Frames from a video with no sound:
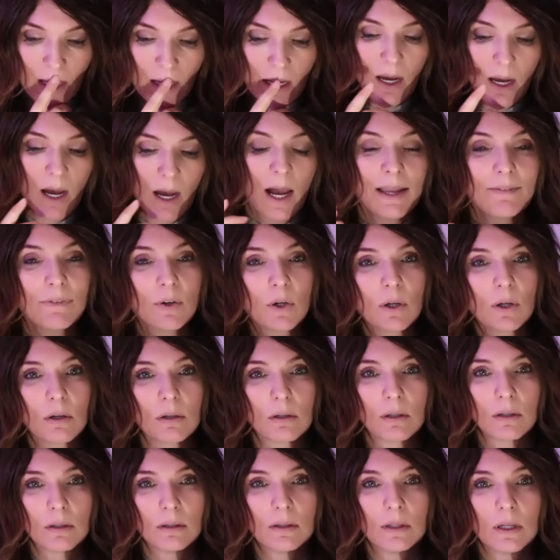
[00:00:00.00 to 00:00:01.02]
i've
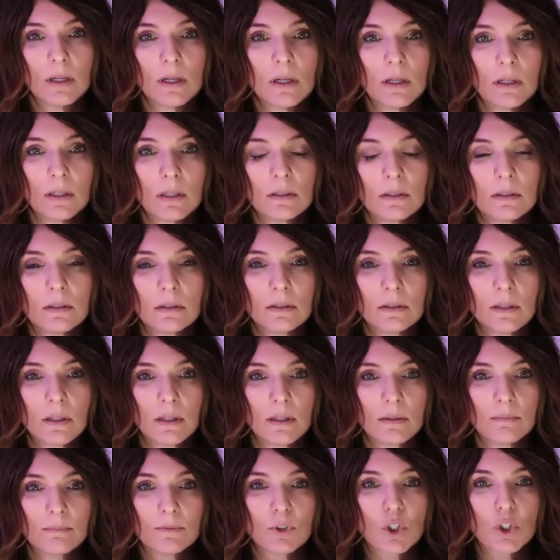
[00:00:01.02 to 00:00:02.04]
heard the the
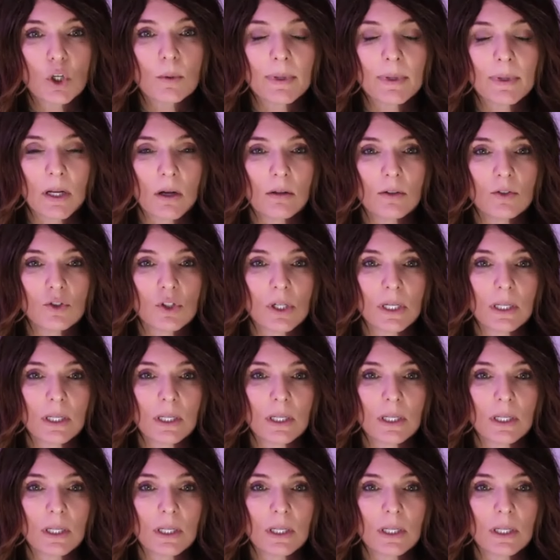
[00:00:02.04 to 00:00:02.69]
terminology